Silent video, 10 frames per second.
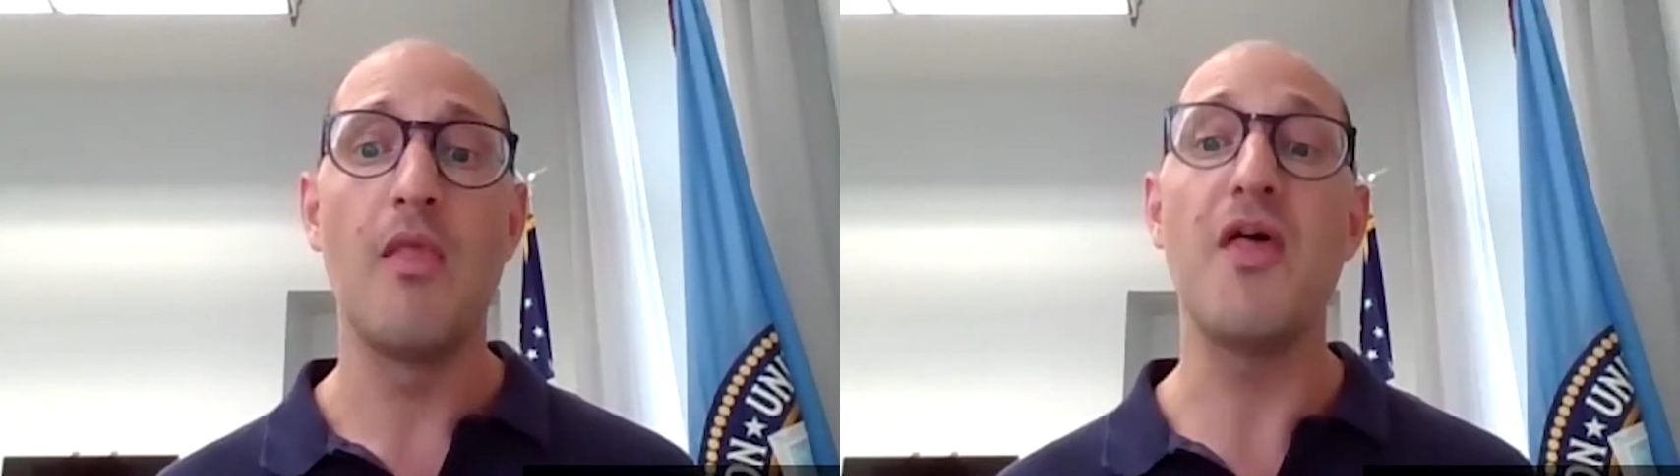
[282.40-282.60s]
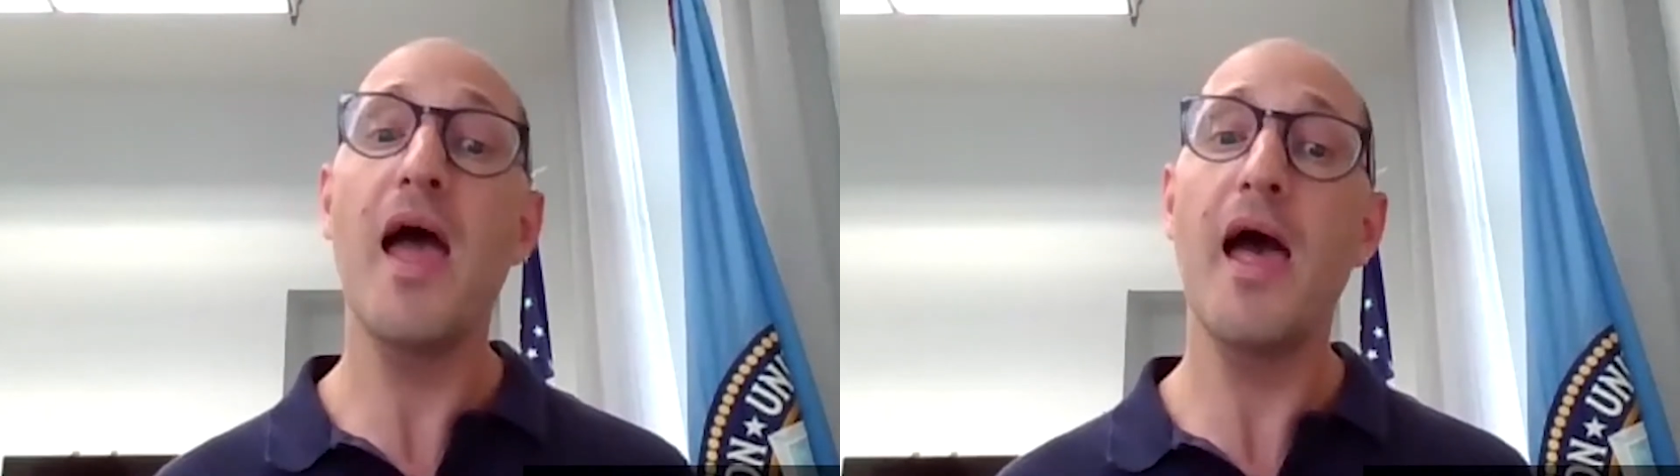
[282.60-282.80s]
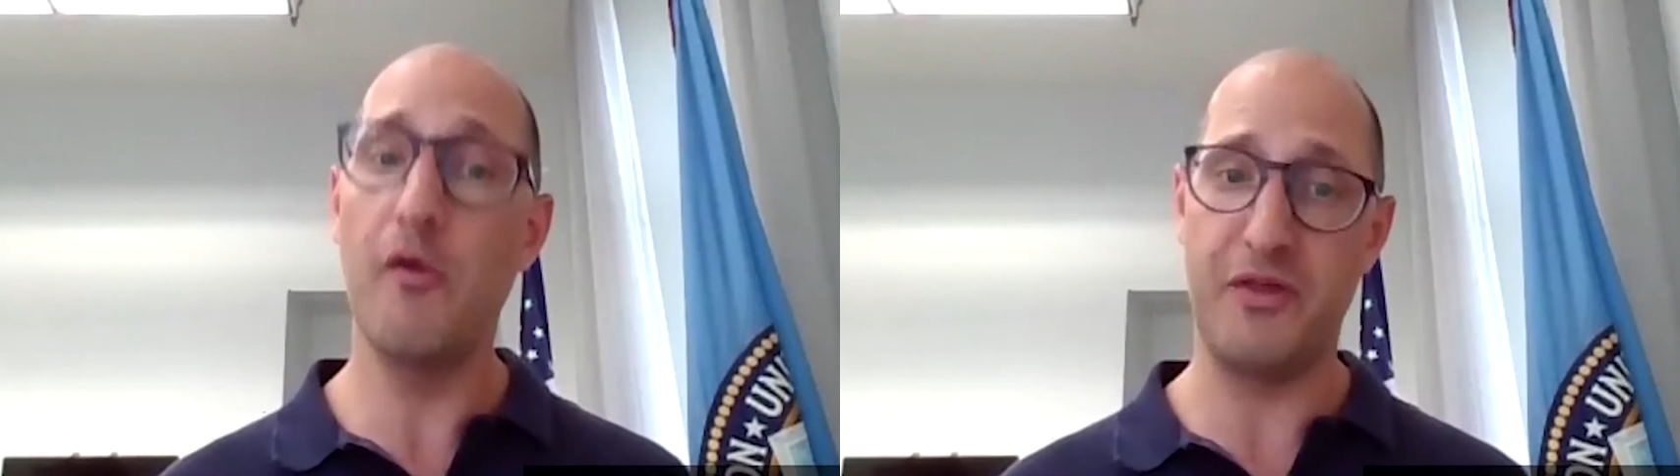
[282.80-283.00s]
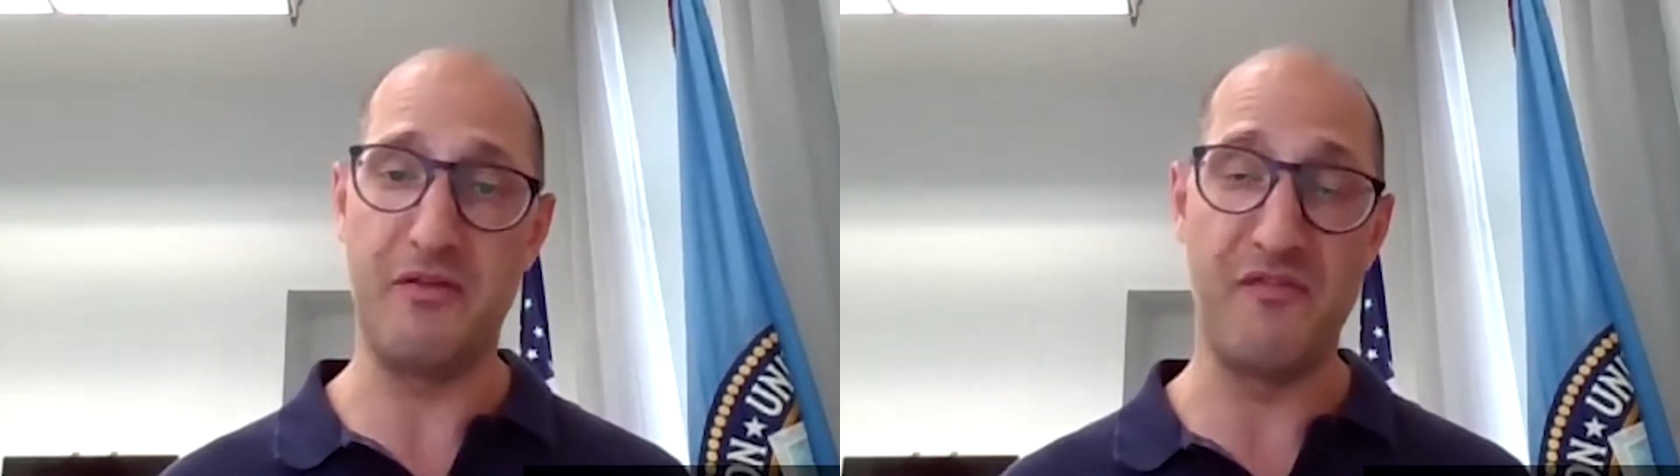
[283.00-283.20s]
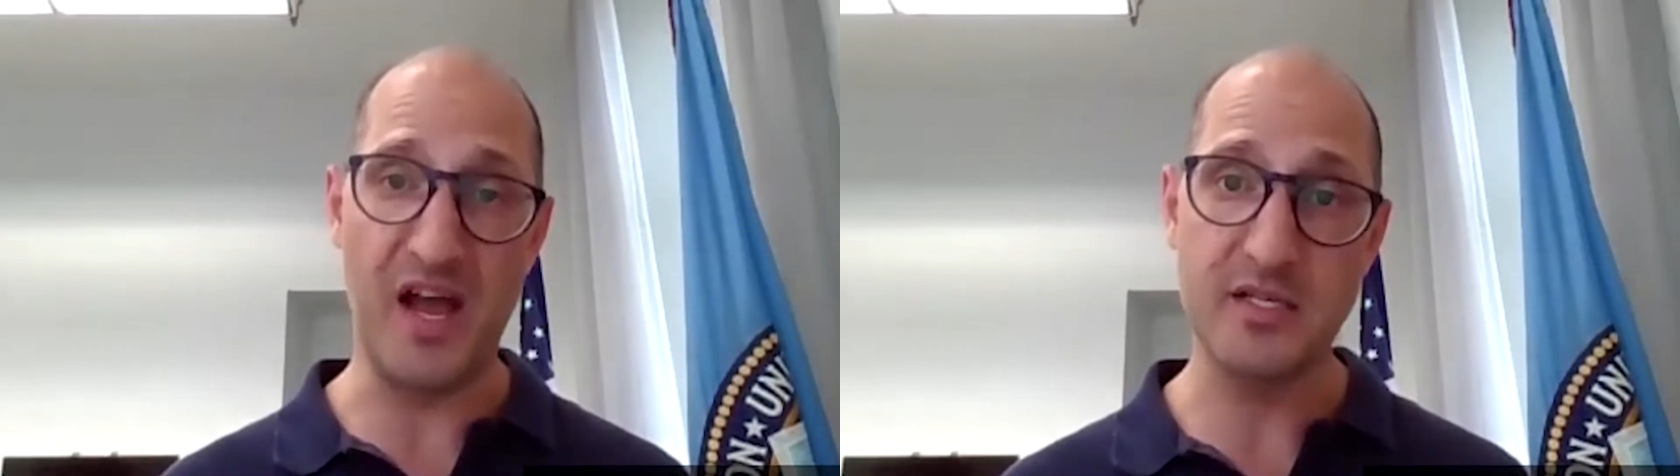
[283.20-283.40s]
The health
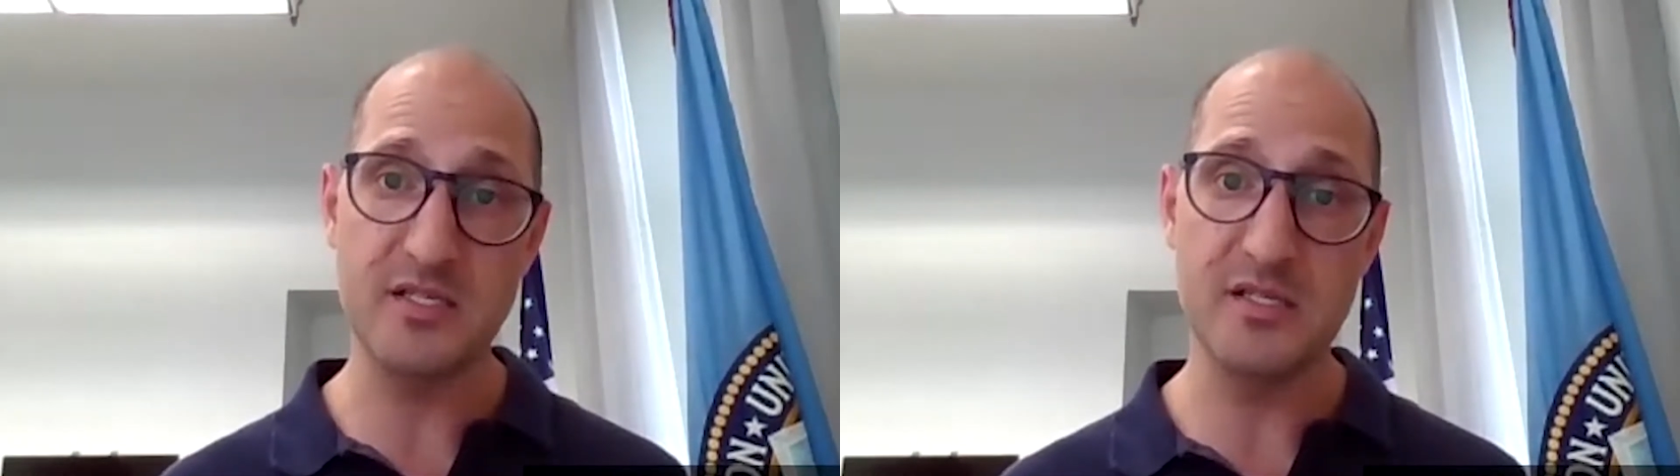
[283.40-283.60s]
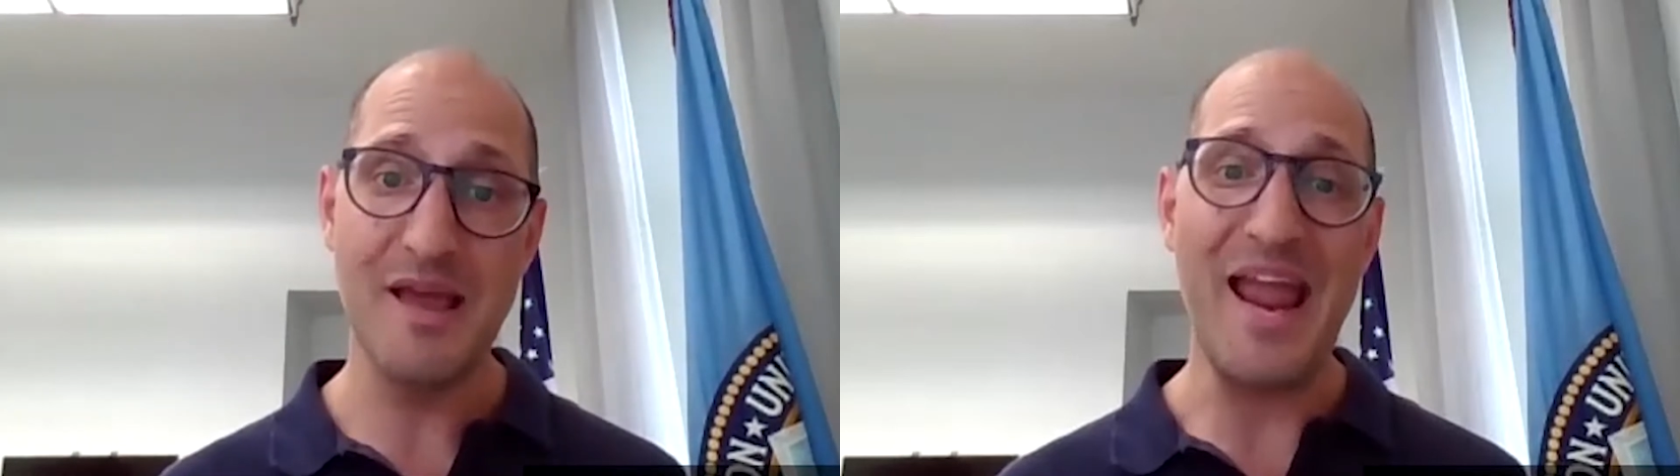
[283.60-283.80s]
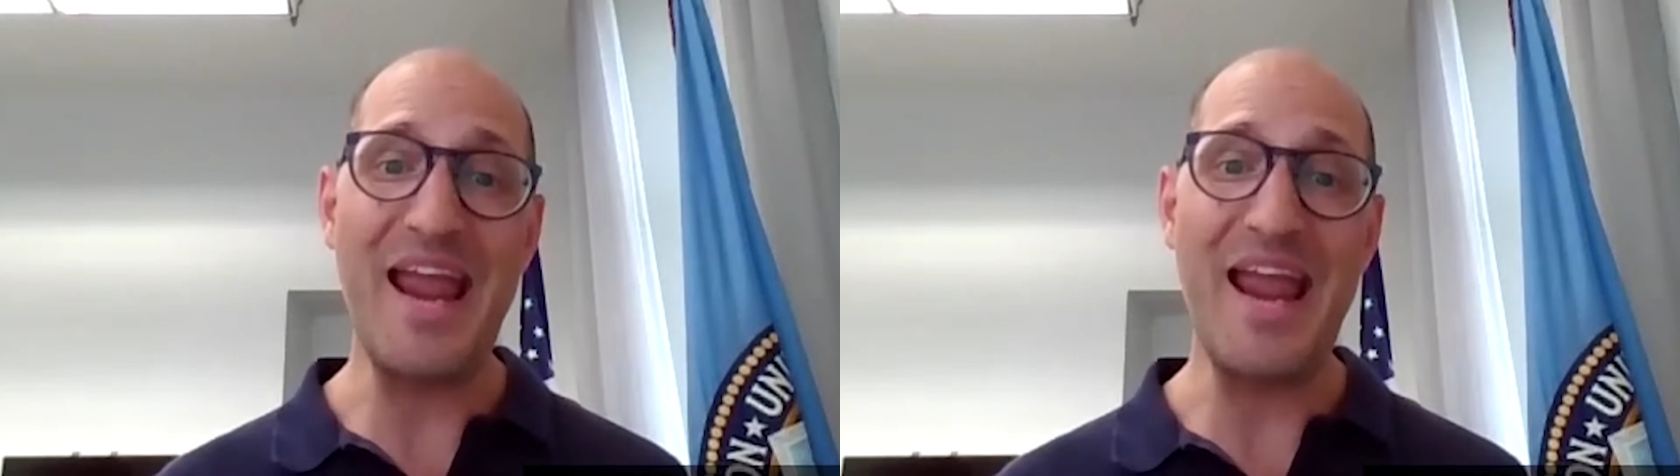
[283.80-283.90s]
effects